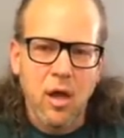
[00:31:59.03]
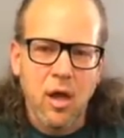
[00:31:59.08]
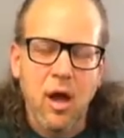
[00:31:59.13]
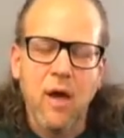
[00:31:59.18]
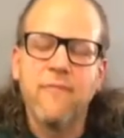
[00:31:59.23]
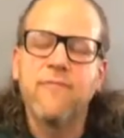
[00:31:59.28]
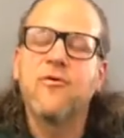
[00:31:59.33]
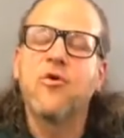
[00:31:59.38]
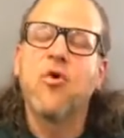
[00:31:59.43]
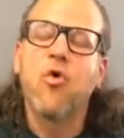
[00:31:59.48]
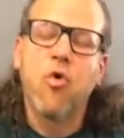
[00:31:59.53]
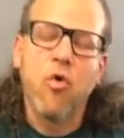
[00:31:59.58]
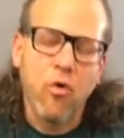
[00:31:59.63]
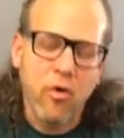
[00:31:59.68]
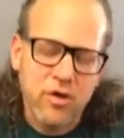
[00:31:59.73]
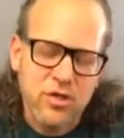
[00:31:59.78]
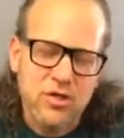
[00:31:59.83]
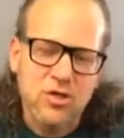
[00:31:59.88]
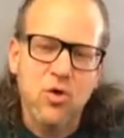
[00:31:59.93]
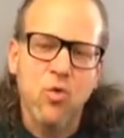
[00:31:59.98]
Of
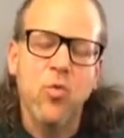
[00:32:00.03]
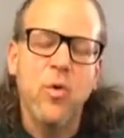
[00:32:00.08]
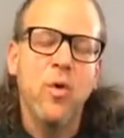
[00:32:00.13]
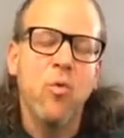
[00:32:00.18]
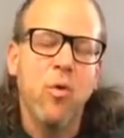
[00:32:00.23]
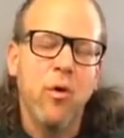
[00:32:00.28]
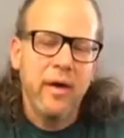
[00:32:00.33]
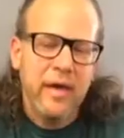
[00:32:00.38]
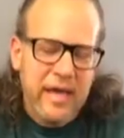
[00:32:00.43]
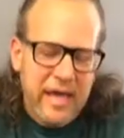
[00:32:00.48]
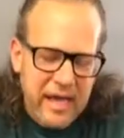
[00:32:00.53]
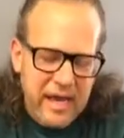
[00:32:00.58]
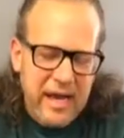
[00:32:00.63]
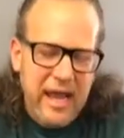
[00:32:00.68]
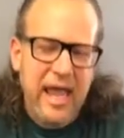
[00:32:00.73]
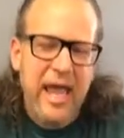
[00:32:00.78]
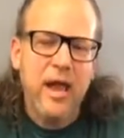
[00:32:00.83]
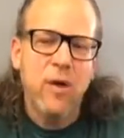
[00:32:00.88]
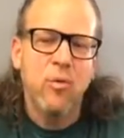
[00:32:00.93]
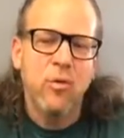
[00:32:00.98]
course, we
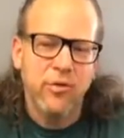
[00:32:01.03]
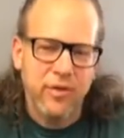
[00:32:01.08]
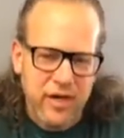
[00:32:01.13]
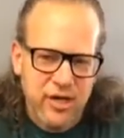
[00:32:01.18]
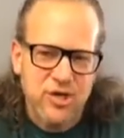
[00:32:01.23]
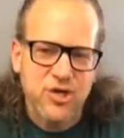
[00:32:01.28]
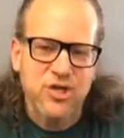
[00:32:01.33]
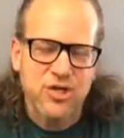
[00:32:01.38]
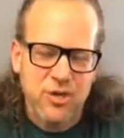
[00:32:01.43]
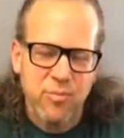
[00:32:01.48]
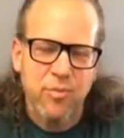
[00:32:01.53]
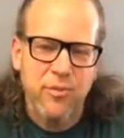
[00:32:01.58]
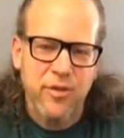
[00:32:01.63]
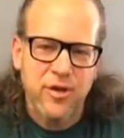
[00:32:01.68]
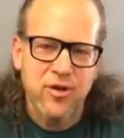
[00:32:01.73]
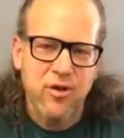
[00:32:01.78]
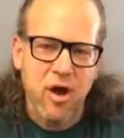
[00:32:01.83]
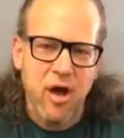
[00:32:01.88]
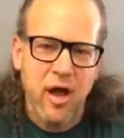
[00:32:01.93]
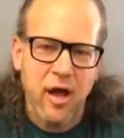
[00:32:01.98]
get a relationship with a
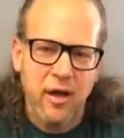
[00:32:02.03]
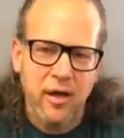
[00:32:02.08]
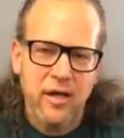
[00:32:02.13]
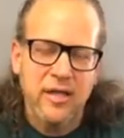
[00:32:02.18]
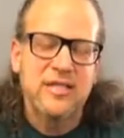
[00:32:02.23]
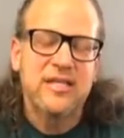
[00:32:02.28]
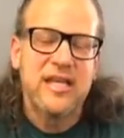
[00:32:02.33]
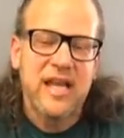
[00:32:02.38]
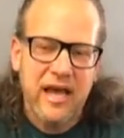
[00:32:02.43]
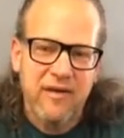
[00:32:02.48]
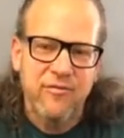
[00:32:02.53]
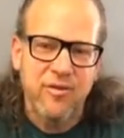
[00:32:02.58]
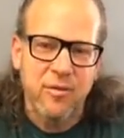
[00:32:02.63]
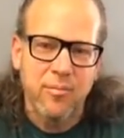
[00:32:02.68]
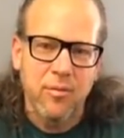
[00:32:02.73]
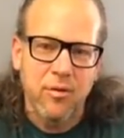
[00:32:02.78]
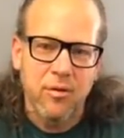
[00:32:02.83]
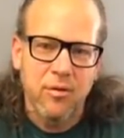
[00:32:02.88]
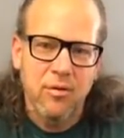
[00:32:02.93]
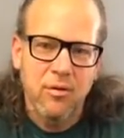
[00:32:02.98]
dog. It's
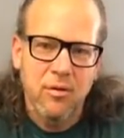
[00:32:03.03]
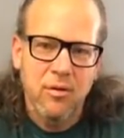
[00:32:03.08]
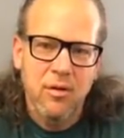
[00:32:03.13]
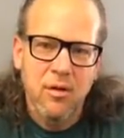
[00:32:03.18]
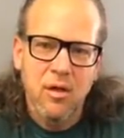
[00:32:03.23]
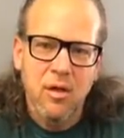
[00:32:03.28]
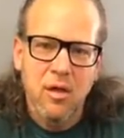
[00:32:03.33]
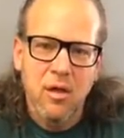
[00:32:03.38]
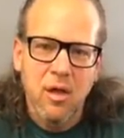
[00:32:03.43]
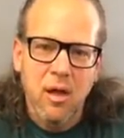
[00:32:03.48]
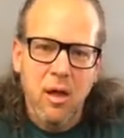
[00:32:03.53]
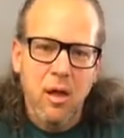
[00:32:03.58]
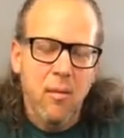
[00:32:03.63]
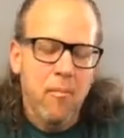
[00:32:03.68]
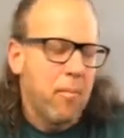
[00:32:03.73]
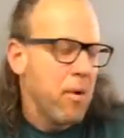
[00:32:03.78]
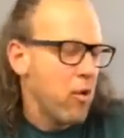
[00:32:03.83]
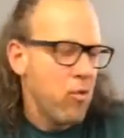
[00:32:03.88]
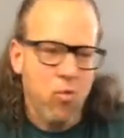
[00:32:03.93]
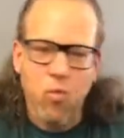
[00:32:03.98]
inevitable.
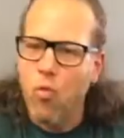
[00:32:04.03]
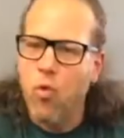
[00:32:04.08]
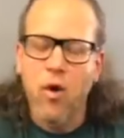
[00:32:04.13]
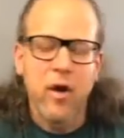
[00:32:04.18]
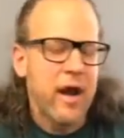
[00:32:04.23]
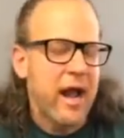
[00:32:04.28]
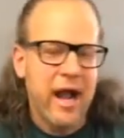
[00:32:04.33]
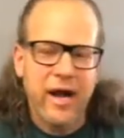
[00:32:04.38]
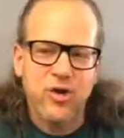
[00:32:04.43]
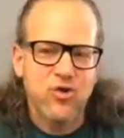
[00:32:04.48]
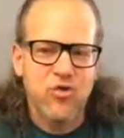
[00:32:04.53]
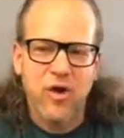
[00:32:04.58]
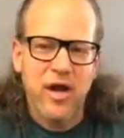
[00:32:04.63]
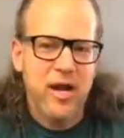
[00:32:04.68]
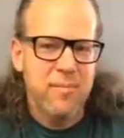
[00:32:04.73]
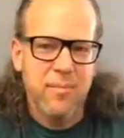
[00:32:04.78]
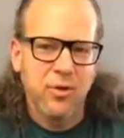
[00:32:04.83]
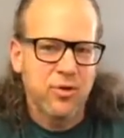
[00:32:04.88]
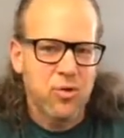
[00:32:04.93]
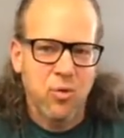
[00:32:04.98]
But we're not trying
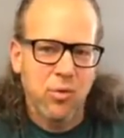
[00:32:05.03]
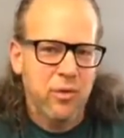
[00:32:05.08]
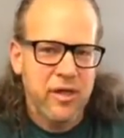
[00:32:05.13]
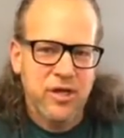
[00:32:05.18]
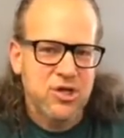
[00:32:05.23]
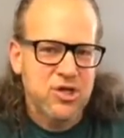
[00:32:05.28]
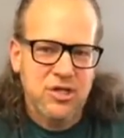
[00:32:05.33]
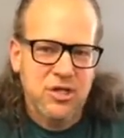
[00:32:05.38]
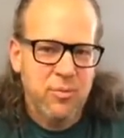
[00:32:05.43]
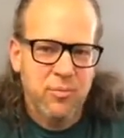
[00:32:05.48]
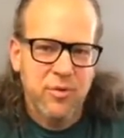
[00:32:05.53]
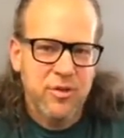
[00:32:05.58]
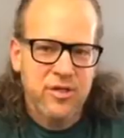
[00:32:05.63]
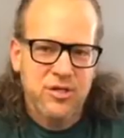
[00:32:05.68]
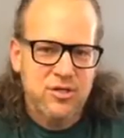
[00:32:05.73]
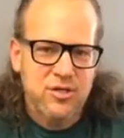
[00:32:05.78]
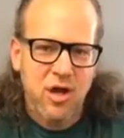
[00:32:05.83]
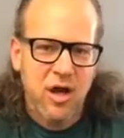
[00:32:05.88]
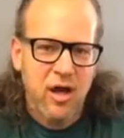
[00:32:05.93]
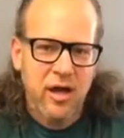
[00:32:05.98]
to build a relationship with
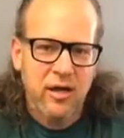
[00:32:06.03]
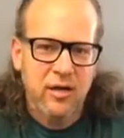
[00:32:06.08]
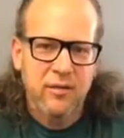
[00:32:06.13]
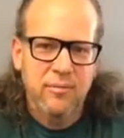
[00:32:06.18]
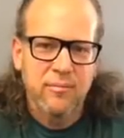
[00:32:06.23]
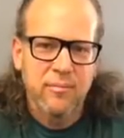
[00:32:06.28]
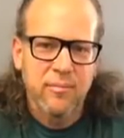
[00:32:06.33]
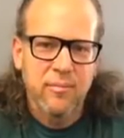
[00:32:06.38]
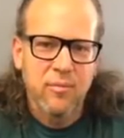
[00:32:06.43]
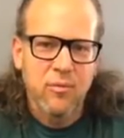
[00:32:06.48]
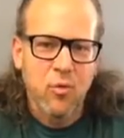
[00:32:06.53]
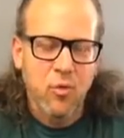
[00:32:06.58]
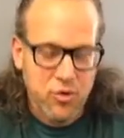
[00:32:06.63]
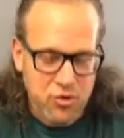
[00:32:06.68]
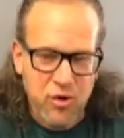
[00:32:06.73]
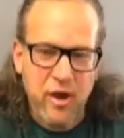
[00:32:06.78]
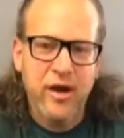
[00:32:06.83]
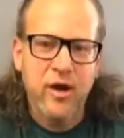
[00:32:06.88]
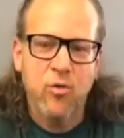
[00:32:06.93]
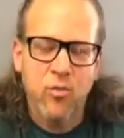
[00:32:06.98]
this dog. We're
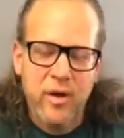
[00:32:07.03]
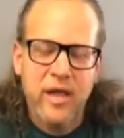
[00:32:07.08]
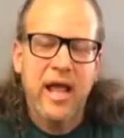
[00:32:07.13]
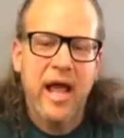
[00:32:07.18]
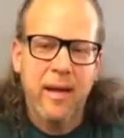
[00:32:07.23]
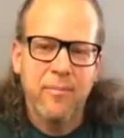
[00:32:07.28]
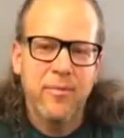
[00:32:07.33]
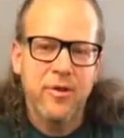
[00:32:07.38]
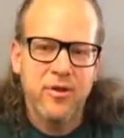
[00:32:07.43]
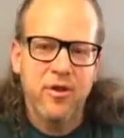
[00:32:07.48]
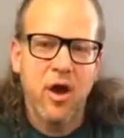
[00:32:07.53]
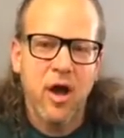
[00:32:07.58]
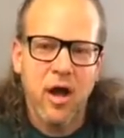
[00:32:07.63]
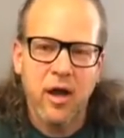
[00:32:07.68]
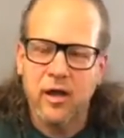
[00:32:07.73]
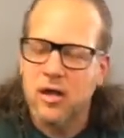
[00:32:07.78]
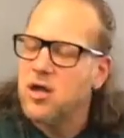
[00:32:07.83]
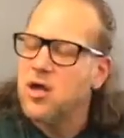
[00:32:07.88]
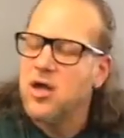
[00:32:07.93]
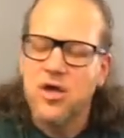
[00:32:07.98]
trying to rehab the
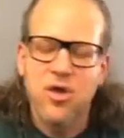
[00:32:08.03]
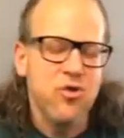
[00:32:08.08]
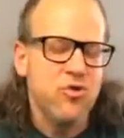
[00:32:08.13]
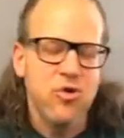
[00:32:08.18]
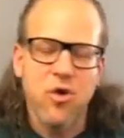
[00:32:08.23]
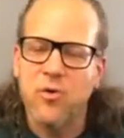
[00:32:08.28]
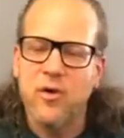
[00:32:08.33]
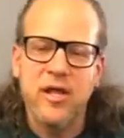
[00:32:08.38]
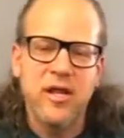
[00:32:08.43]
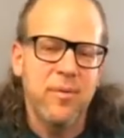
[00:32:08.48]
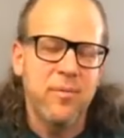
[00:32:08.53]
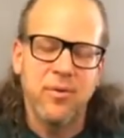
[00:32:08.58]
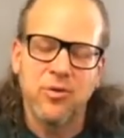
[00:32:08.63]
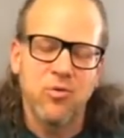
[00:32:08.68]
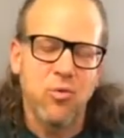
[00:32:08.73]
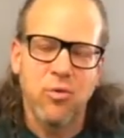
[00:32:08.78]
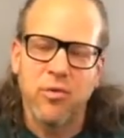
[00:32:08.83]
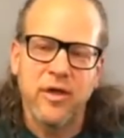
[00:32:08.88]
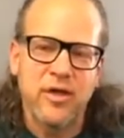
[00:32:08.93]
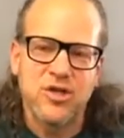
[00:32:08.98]
dog. You don't need to build
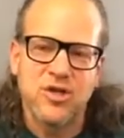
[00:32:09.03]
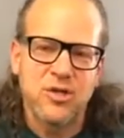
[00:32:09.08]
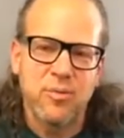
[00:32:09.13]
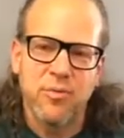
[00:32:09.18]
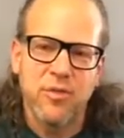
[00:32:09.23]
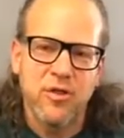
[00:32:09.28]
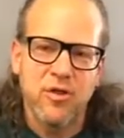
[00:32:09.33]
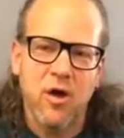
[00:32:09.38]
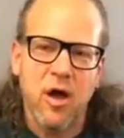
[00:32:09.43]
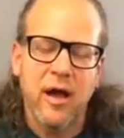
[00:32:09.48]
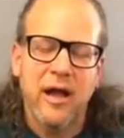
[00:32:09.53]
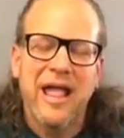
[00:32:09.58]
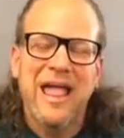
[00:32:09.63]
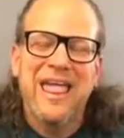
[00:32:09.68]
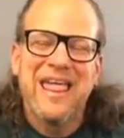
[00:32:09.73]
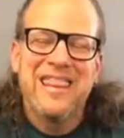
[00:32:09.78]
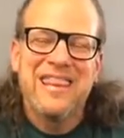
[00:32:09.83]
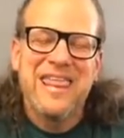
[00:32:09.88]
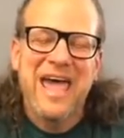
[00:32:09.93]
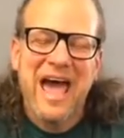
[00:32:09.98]
a relationship with the dog.
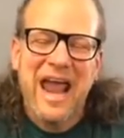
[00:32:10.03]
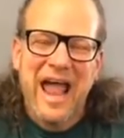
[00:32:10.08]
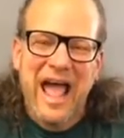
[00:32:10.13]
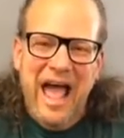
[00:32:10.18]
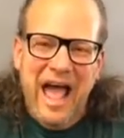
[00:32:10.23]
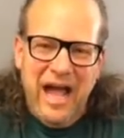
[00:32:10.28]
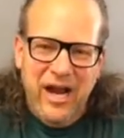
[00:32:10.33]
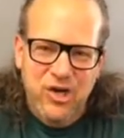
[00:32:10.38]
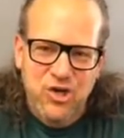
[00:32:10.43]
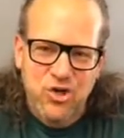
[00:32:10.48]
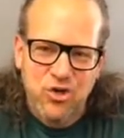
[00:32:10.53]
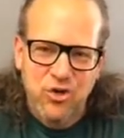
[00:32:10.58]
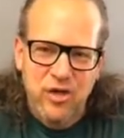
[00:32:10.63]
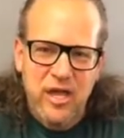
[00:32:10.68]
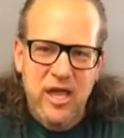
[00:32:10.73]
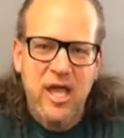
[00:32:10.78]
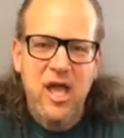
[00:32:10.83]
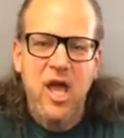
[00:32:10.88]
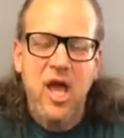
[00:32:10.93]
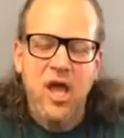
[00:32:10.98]
That
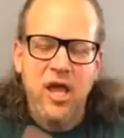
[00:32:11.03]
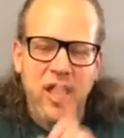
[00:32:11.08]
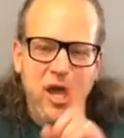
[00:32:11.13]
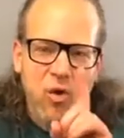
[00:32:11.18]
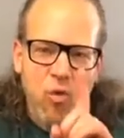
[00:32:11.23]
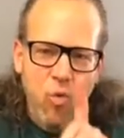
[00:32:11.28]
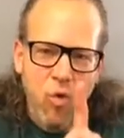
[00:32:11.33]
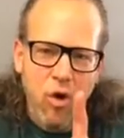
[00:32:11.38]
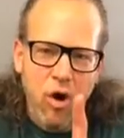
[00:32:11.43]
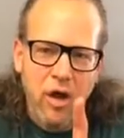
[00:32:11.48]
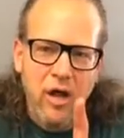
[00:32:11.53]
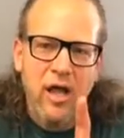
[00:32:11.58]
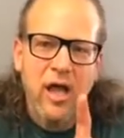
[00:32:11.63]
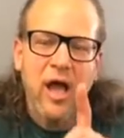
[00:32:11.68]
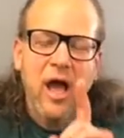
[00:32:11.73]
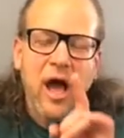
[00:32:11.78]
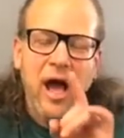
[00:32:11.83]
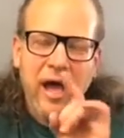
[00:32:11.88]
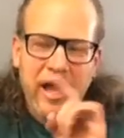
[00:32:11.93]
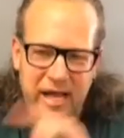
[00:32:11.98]
actually can work
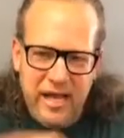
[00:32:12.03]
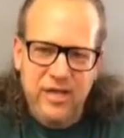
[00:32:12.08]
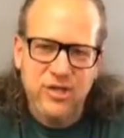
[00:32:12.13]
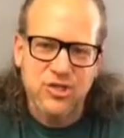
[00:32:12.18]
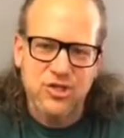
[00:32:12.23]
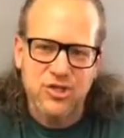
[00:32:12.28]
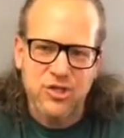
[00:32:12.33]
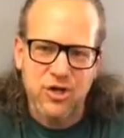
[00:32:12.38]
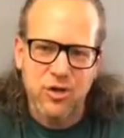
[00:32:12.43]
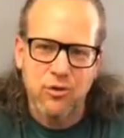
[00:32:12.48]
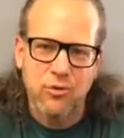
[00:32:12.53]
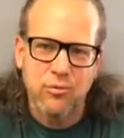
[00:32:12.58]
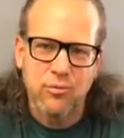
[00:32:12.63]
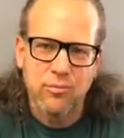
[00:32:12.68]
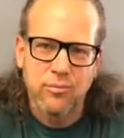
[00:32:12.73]
against you.